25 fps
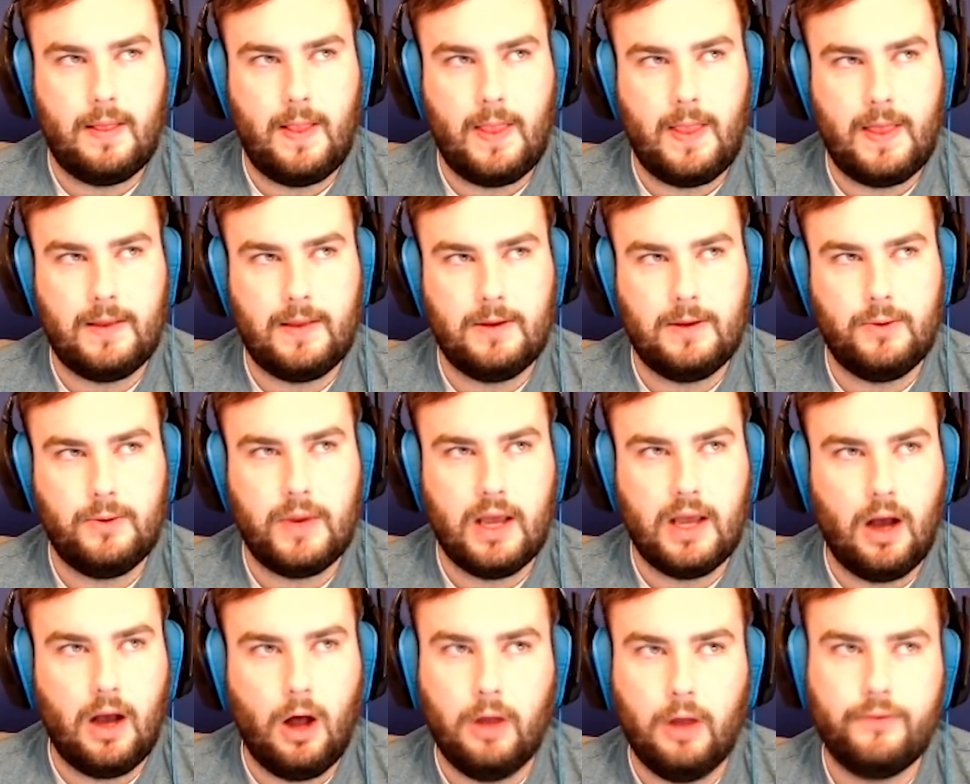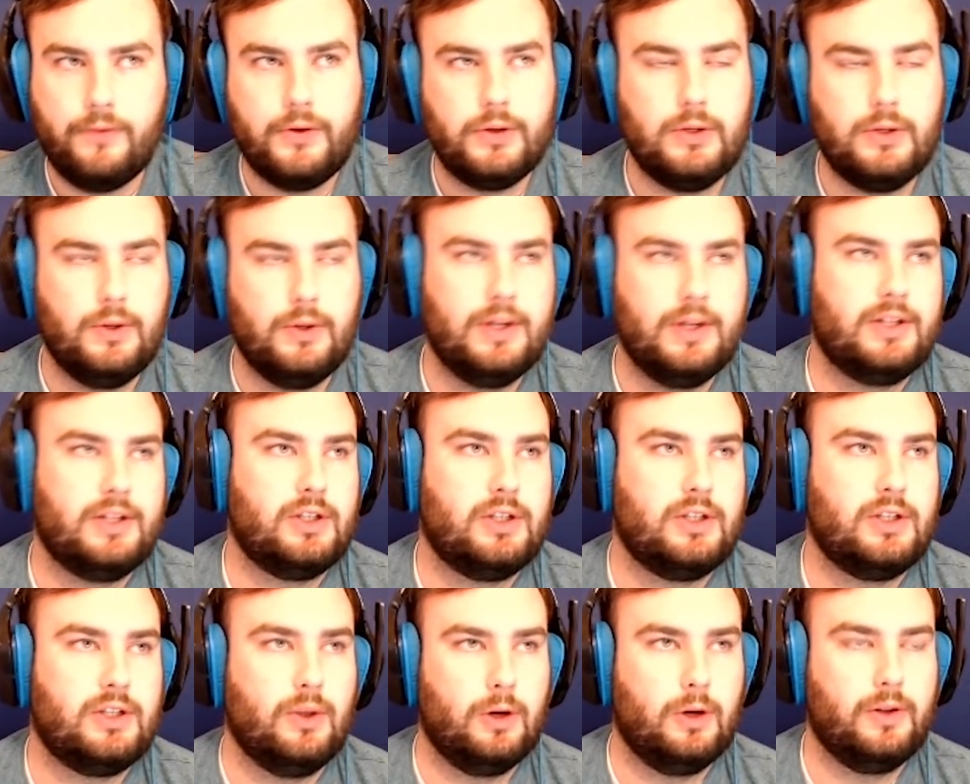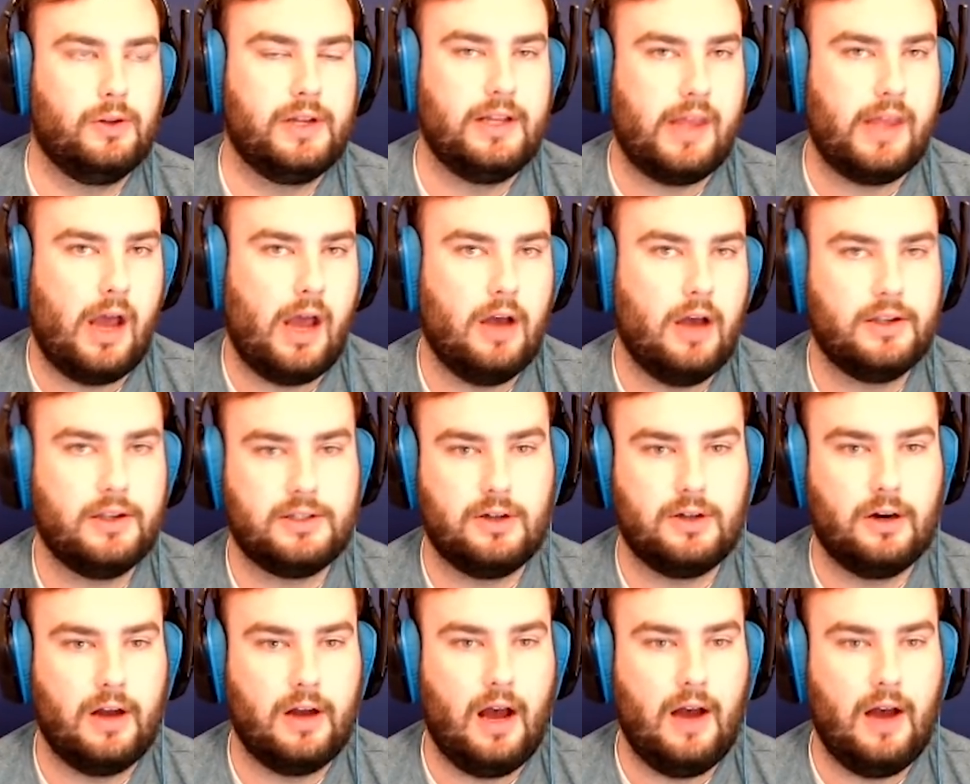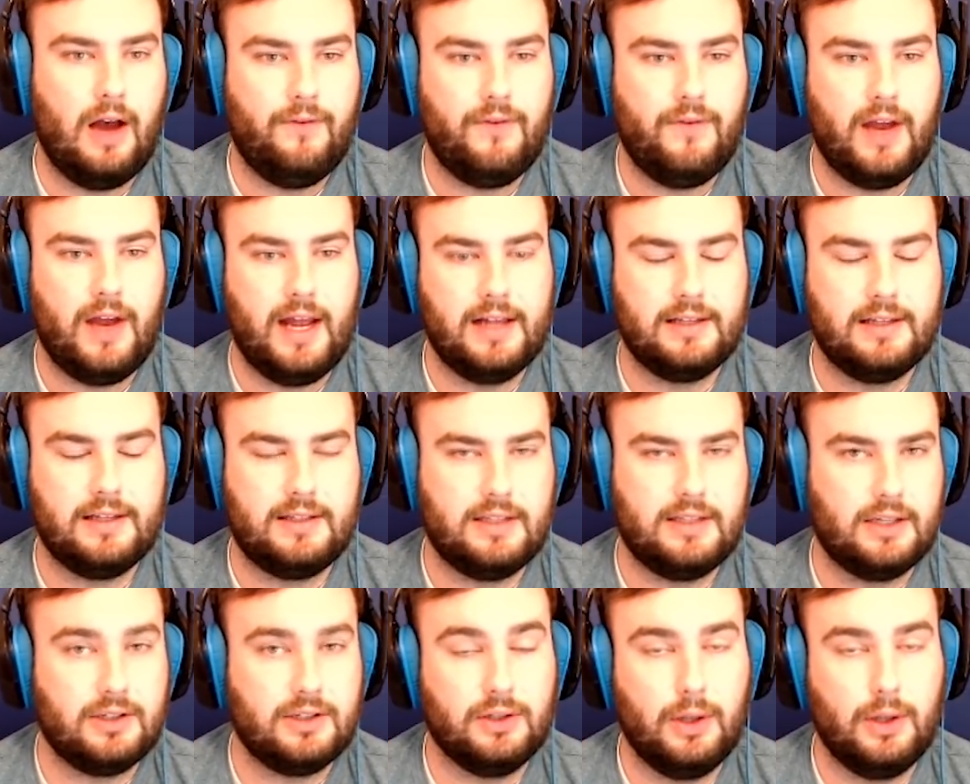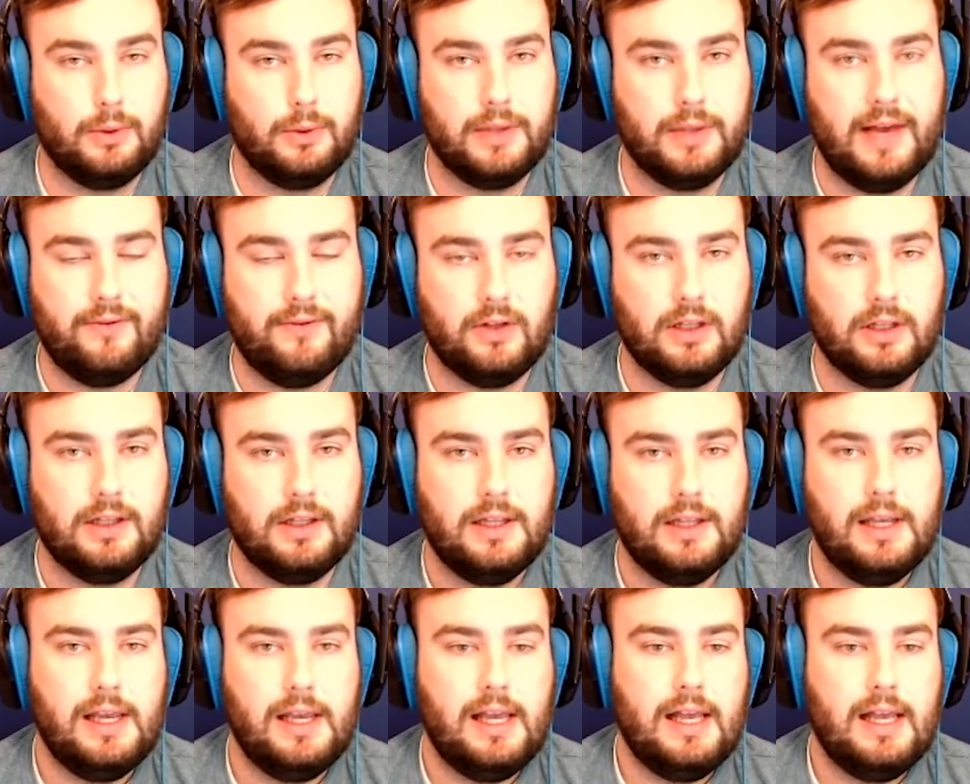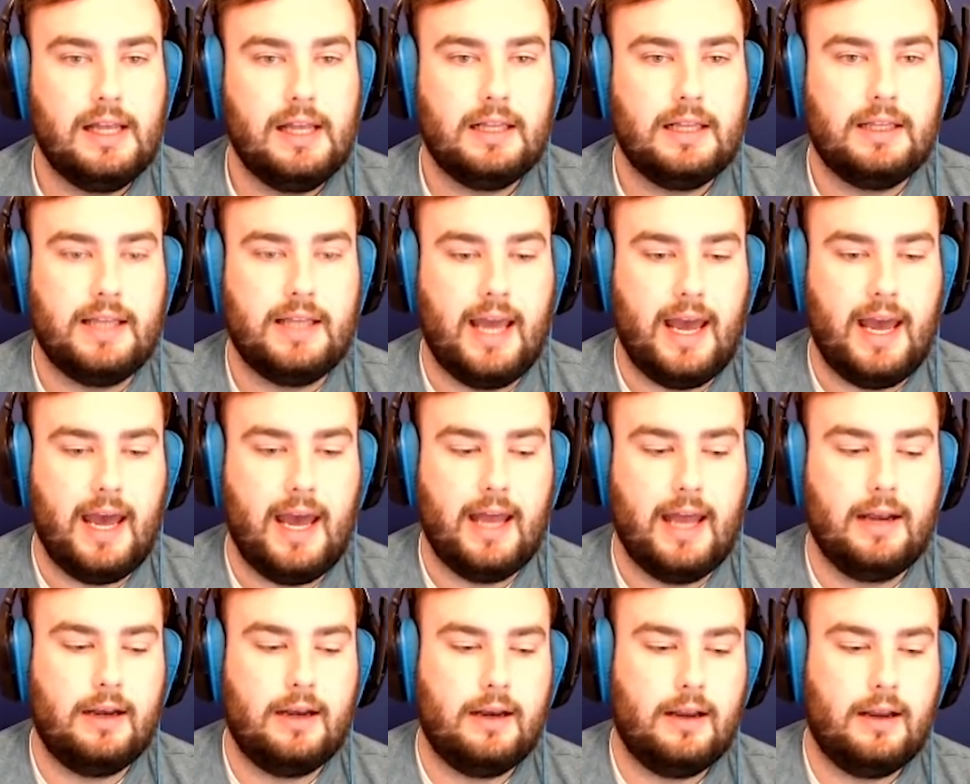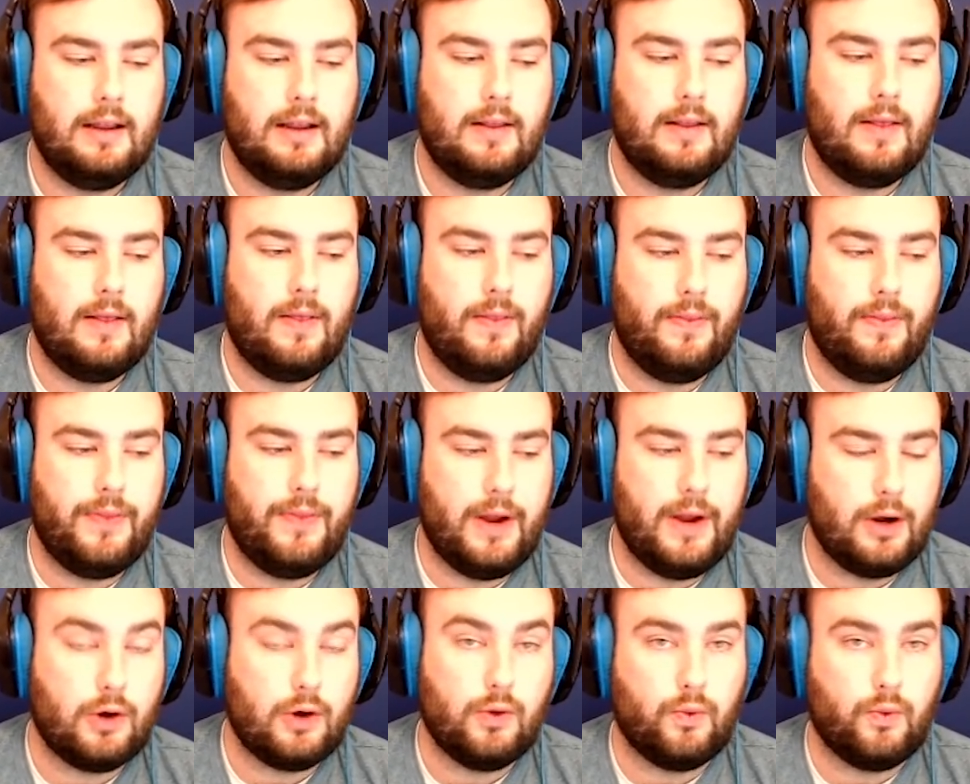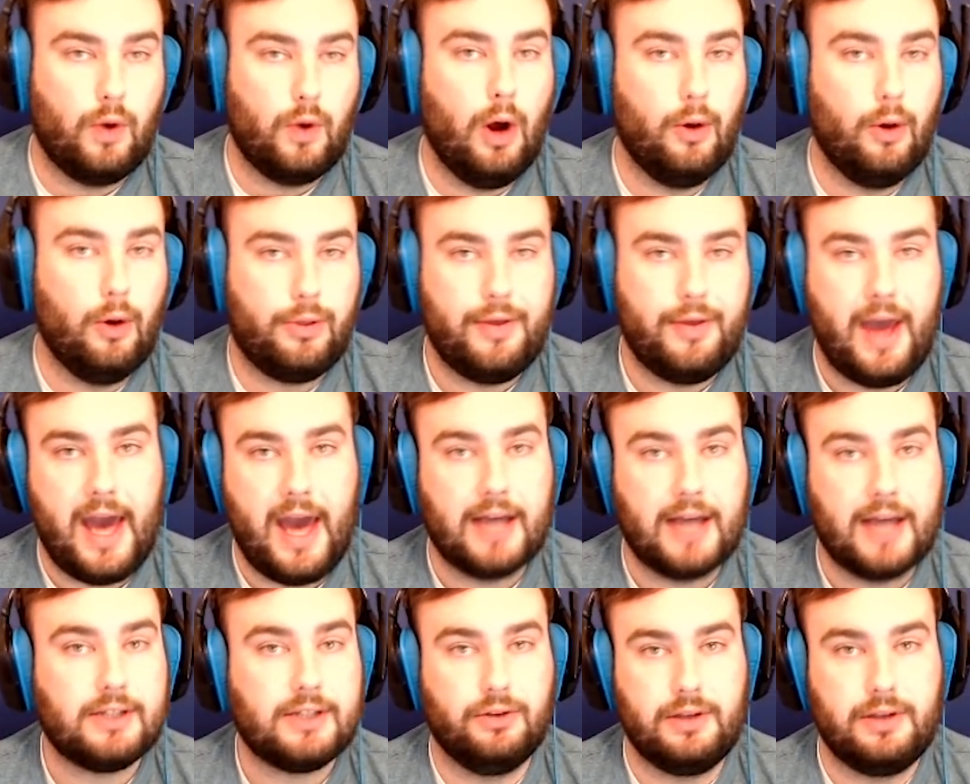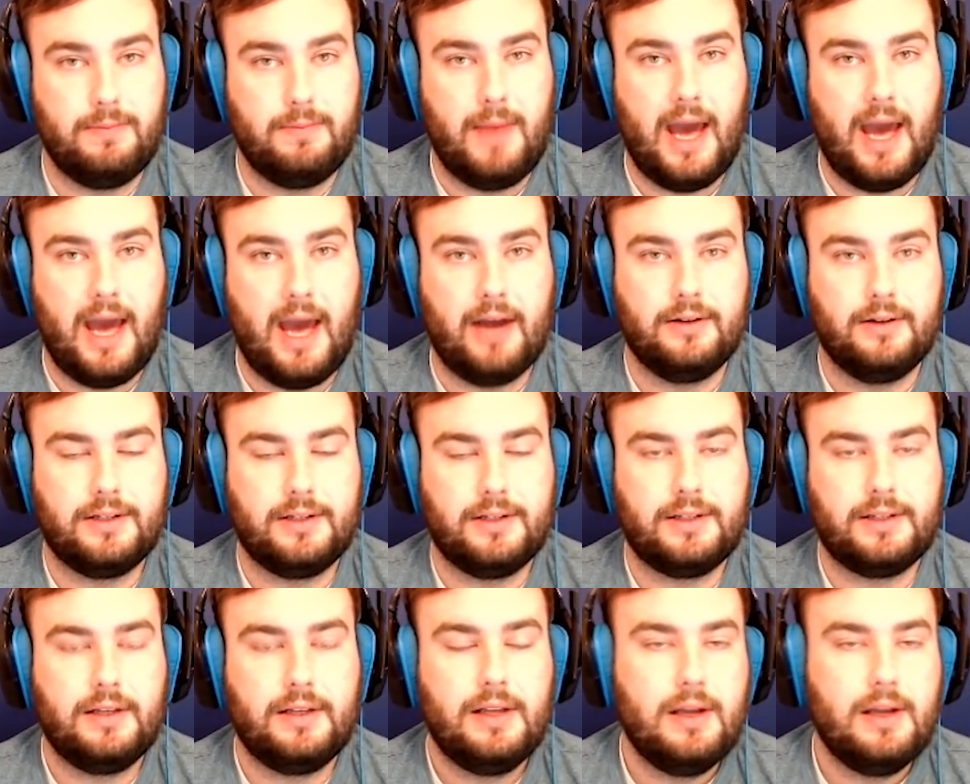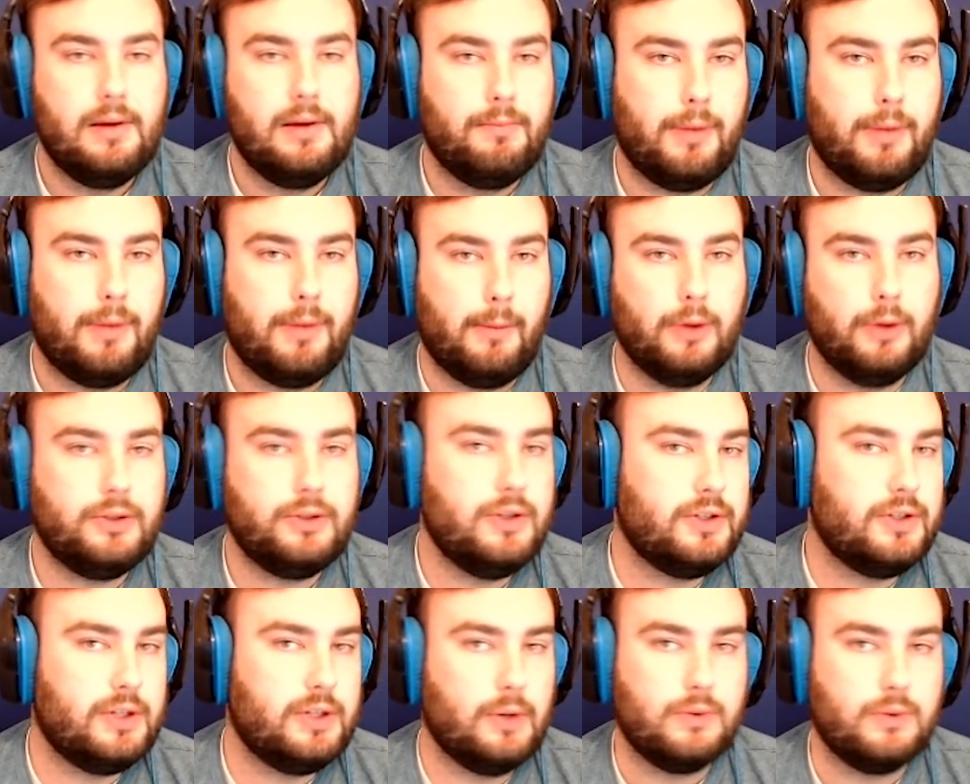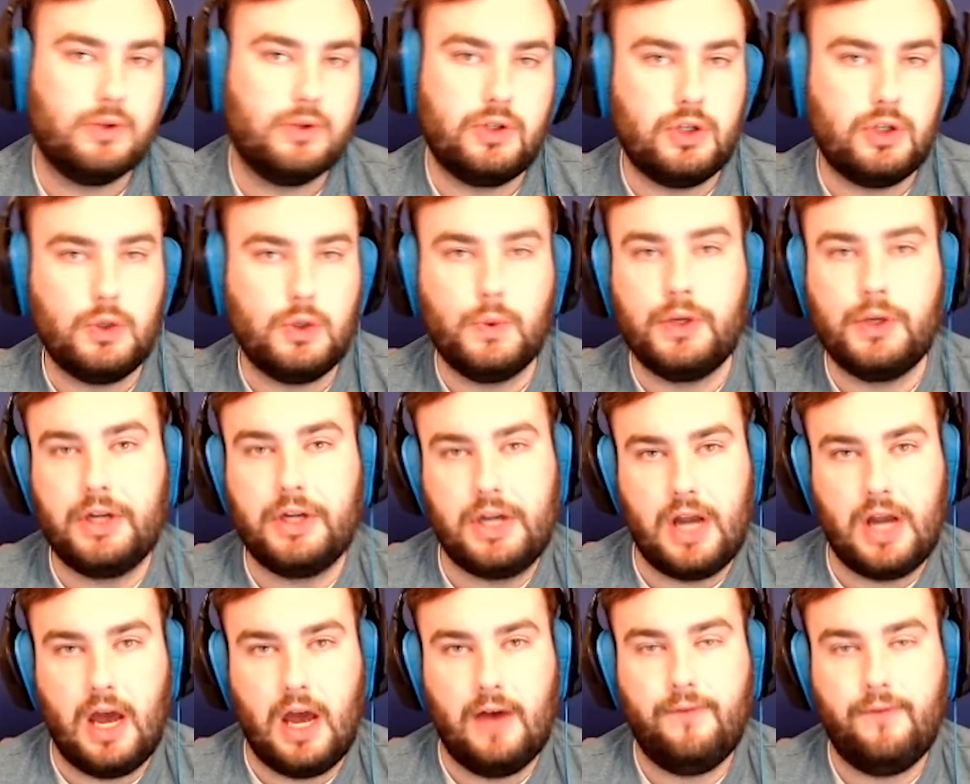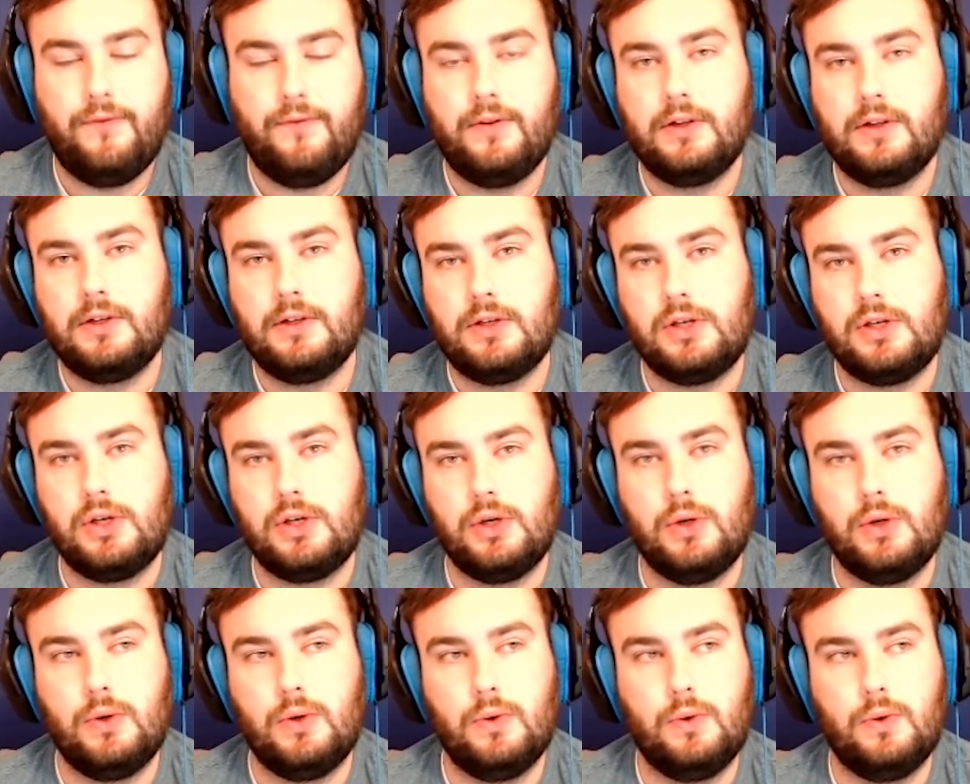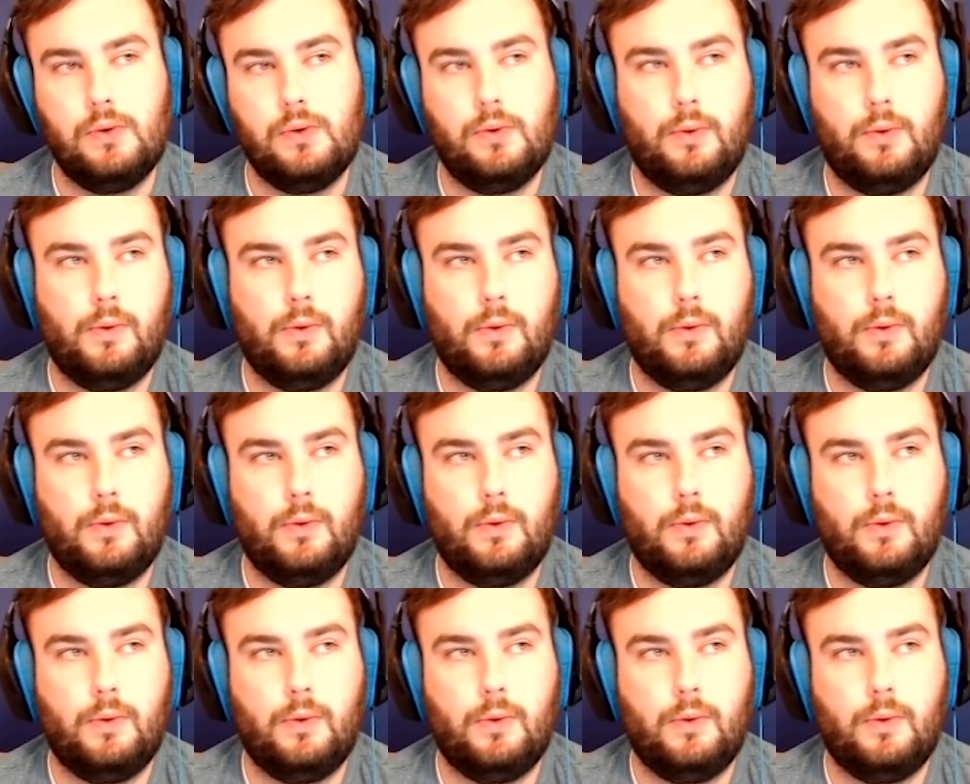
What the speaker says: you get all of your units so early and they all start off at such a low level that their growth actually matters. Promotions don't do enough to